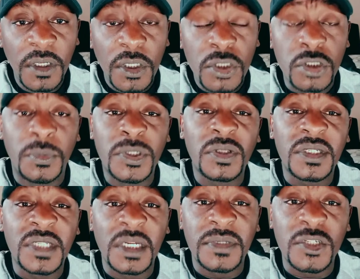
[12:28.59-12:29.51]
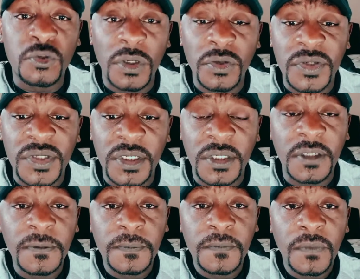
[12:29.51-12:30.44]
So most of the times, that's when you
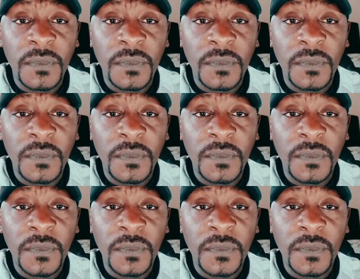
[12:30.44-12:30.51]
see,